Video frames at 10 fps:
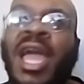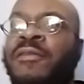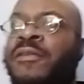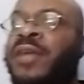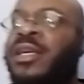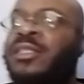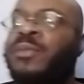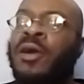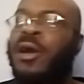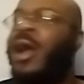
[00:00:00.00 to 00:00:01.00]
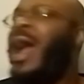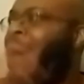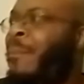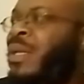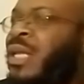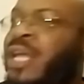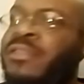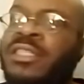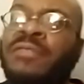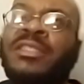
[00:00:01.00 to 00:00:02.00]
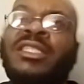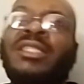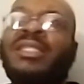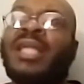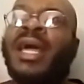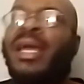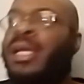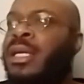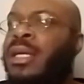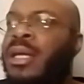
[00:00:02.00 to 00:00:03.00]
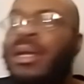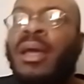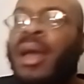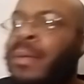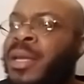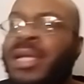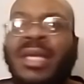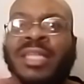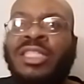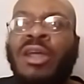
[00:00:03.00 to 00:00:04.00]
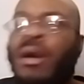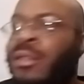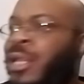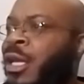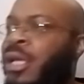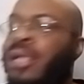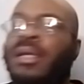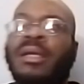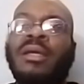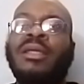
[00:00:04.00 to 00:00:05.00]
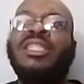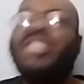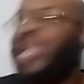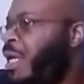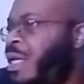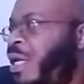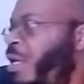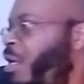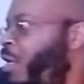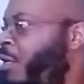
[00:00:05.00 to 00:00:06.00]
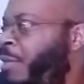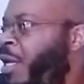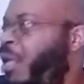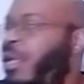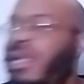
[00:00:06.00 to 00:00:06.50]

friends with her. I believe she was just like, I mean, that's y'all thing. She ain't did nothing to me.